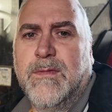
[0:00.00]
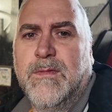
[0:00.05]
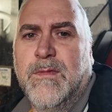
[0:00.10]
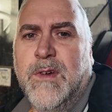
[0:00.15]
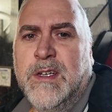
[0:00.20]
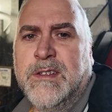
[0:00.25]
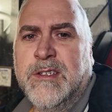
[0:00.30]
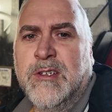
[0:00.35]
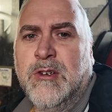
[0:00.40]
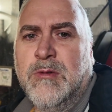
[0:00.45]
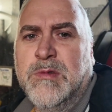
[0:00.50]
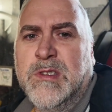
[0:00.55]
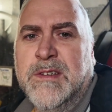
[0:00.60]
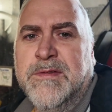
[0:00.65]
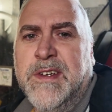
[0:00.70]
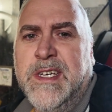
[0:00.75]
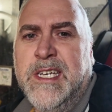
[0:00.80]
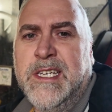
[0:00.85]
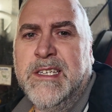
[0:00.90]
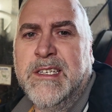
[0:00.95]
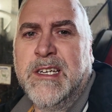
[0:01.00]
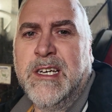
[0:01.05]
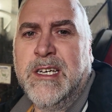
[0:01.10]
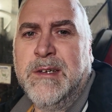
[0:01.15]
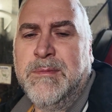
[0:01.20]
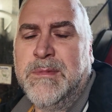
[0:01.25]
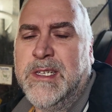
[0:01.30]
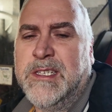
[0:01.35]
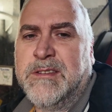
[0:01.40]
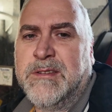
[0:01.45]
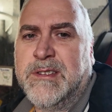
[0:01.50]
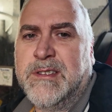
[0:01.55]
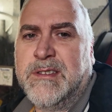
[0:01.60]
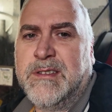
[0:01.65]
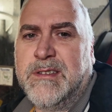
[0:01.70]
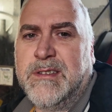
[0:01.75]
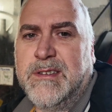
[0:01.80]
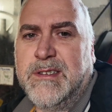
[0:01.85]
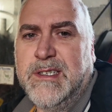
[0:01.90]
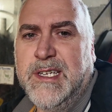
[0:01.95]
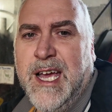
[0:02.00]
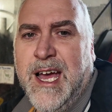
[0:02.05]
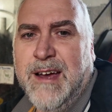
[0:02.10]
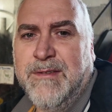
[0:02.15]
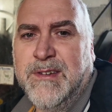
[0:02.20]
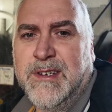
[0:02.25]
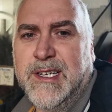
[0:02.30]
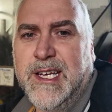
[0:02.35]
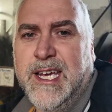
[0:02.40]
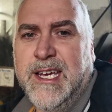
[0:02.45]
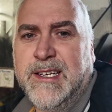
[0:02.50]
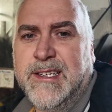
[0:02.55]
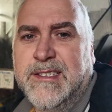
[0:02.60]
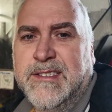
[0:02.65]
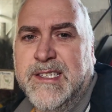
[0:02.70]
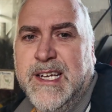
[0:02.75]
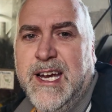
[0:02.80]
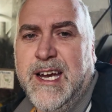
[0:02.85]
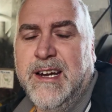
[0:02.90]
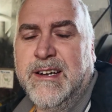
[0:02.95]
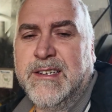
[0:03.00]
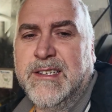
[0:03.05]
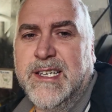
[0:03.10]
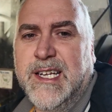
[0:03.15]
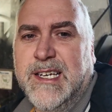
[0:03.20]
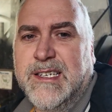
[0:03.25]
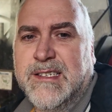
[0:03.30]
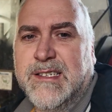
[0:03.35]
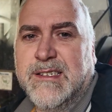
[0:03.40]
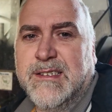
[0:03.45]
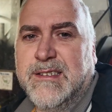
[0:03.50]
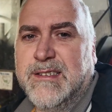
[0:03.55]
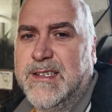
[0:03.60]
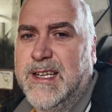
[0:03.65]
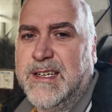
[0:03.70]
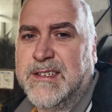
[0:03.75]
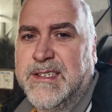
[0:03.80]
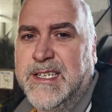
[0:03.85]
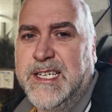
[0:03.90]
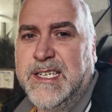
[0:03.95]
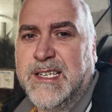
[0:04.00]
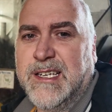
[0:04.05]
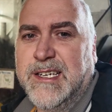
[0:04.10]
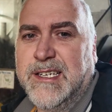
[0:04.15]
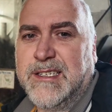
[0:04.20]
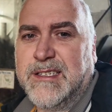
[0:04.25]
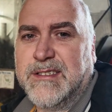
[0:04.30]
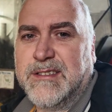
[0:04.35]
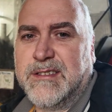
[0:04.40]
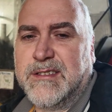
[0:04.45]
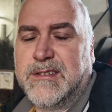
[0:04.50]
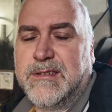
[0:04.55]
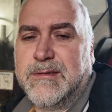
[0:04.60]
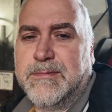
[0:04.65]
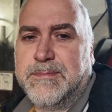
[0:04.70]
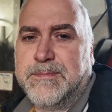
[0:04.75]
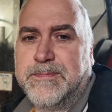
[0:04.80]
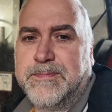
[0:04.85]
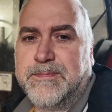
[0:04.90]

once it comes to feeding time, this you have to get it to start, and that's it. Like there's